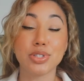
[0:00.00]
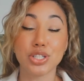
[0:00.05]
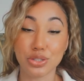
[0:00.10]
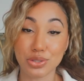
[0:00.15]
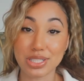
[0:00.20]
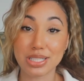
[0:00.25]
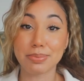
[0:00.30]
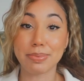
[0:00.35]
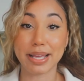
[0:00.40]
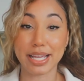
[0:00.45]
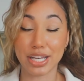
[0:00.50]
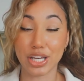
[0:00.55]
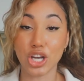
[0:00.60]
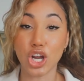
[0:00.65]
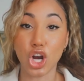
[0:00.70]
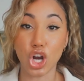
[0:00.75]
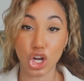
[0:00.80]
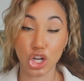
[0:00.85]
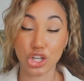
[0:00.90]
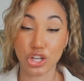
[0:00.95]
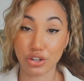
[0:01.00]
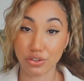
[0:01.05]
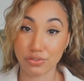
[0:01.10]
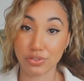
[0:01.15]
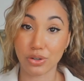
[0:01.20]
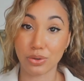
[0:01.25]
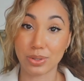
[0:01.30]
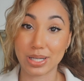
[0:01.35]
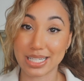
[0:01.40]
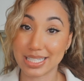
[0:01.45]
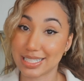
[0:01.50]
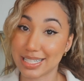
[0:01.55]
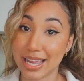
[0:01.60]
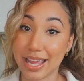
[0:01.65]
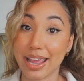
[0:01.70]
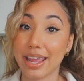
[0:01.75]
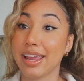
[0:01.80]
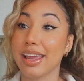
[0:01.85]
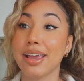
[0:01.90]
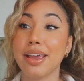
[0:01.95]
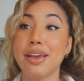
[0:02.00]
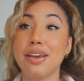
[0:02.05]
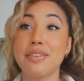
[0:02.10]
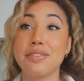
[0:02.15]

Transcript: you spend on your phone a day.